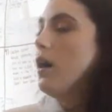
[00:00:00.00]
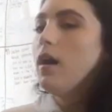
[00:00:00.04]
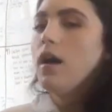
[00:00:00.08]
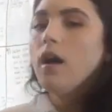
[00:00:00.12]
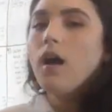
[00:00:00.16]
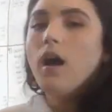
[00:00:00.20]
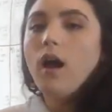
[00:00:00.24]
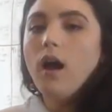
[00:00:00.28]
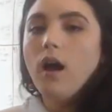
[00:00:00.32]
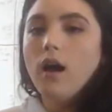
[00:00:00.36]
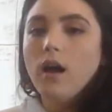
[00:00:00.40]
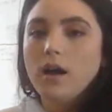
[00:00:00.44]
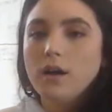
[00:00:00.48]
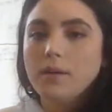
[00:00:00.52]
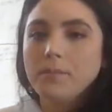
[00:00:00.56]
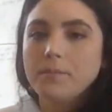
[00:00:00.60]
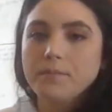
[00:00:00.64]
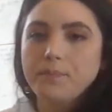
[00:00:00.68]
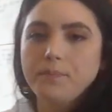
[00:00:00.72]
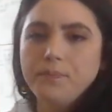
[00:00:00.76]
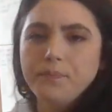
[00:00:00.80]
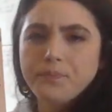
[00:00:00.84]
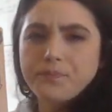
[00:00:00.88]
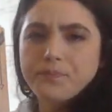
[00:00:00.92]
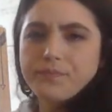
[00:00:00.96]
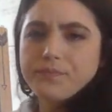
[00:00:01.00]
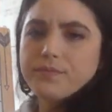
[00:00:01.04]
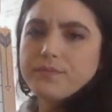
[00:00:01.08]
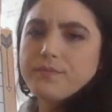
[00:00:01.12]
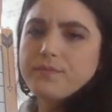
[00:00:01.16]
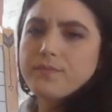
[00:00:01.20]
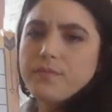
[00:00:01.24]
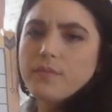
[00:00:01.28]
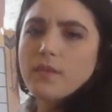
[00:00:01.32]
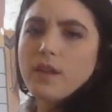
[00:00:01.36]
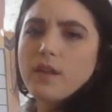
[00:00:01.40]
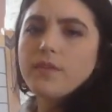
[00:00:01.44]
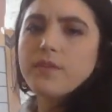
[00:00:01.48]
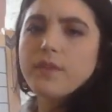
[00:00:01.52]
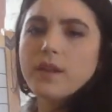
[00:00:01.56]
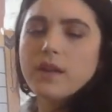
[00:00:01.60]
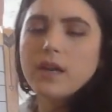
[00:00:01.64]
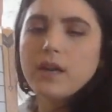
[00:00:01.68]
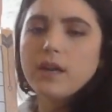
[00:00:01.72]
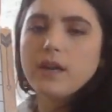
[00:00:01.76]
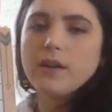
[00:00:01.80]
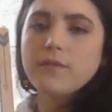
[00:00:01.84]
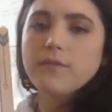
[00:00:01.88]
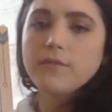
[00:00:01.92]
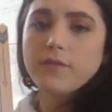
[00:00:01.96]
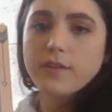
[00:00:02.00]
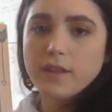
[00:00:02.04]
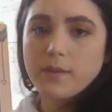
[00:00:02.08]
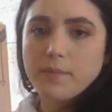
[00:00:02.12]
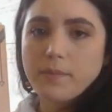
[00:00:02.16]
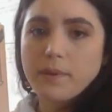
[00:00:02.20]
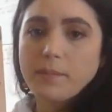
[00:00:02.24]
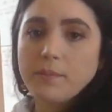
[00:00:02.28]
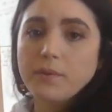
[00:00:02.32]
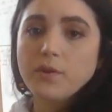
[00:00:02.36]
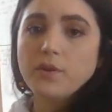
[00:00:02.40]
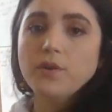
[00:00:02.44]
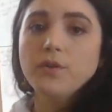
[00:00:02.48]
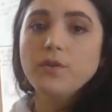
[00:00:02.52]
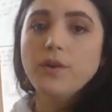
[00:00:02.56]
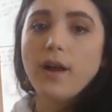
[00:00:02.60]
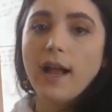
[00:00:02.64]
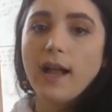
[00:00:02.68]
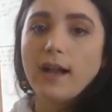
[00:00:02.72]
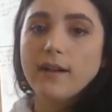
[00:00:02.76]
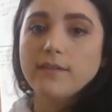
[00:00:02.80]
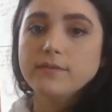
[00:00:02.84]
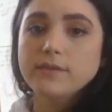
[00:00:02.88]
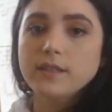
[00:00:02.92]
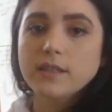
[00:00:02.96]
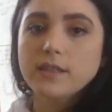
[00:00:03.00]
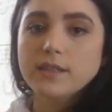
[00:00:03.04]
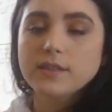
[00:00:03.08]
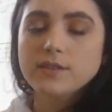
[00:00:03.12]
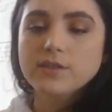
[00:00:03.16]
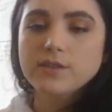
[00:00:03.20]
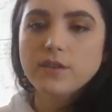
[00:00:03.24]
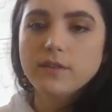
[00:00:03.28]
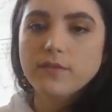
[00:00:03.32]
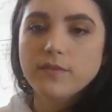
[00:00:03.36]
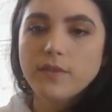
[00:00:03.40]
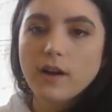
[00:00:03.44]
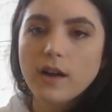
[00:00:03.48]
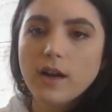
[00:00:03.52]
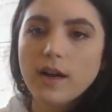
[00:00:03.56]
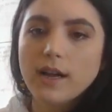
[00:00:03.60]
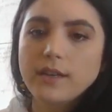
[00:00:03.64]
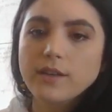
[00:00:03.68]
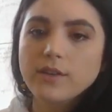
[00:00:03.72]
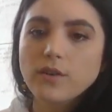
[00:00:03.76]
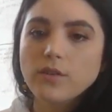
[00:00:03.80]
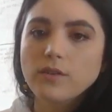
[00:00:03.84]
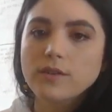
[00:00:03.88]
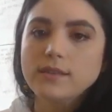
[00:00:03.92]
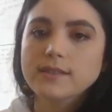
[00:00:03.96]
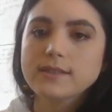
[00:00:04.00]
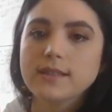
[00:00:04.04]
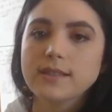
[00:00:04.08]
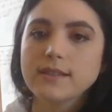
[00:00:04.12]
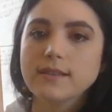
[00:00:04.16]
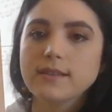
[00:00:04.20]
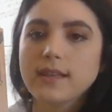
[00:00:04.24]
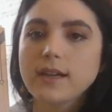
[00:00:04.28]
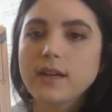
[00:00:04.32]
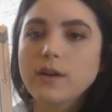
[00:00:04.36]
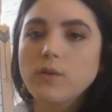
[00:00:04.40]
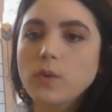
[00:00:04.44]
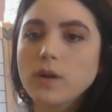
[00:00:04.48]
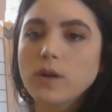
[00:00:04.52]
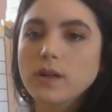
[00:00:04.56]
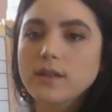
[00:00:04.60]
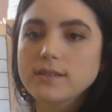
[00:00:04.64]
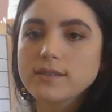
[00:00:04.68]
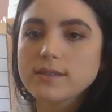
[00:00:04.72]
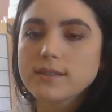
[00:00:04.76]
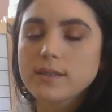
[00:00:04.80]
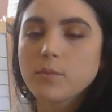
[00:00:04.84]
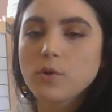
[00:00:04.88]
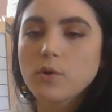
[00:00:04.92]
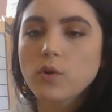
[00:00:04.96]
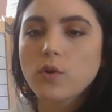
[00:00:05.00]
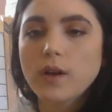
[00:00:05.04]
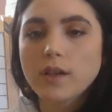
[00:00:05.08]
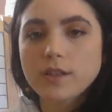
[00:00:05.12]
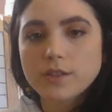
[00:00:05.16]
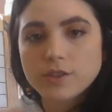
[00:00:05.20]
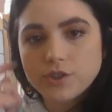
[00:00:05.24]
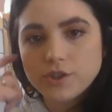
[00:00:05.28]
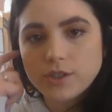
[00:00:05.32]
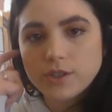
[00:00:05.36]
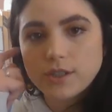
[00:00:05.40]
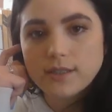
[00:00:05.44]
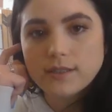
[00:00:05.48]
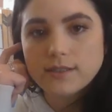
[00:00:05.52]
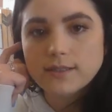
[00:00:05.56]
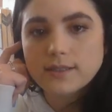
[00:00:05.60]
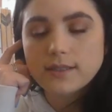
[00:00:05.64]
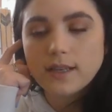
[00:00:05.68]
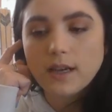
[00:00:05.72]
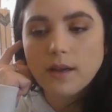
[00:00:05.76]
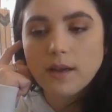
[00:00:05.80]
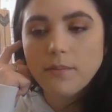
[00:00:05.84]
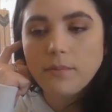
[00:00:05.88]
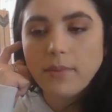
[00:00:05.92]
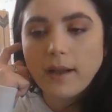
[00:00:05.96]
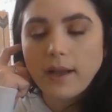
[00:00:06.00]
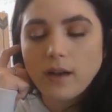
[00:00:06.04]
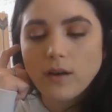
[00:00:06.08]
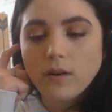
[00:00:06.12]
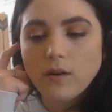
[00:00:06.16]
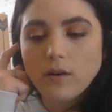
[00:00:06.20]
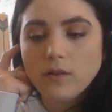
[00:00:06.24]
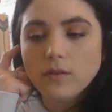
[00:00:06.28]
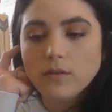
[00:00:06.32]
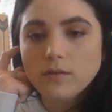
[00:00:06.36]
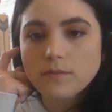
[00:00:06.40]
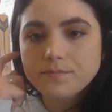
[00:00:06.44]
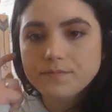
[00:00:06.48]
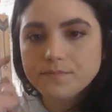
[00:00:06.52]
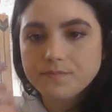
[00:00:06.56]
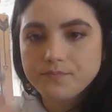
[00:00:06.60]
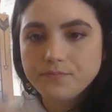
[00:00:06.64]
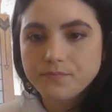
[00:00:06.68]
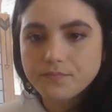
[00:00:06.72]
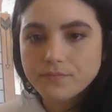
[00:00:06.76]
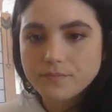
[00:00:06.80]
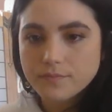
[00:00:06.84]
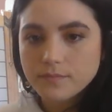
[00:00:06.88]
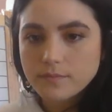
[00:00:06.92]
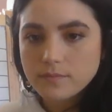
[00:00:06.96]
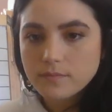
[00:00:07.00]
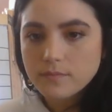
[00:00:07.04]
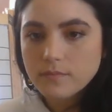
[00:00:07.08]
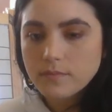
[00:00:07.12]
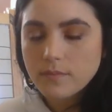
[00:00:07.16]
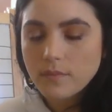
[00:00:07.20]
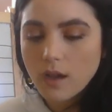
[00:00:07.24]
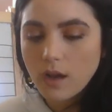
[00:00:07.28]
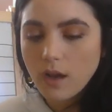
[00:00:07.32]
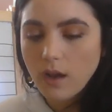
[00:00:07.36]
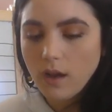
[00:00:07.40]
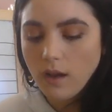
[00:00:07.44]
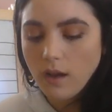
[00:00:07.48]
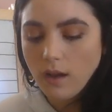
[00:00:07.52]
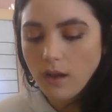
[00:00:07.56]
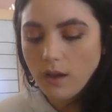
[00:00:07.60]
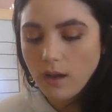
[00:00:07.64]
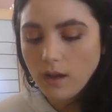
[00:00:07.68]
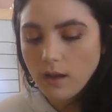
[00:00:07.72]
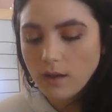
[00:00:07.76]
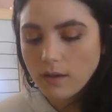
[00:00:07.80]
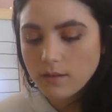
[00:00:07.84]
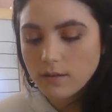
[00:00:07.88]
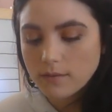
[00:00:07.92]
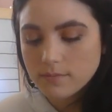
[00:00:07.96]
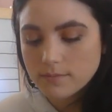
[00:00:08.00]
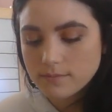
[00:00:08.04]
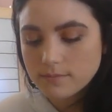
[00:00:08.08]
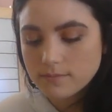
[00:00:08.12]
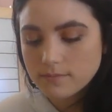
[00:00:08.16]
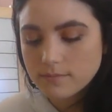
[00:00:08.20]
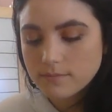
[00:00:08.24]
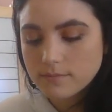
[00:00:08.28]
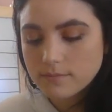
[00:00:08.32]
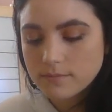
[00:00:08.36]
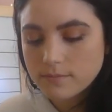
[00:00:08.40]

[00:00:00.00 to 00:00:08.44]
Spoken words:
For the people who have done it so far, I noticed that there were some questions about the